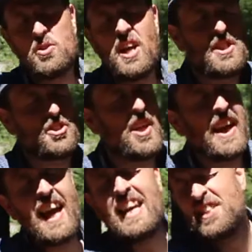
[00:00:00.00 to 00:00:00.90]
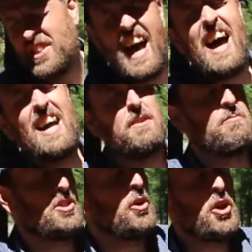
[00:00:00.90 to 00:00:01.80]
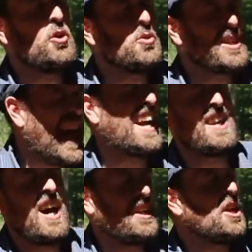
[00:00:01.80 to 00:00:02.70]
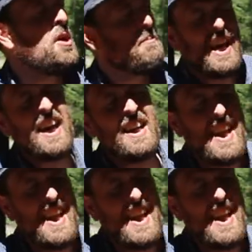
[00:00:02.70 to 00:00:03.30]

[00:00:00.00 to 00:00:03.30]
such thing as time, so you cannot be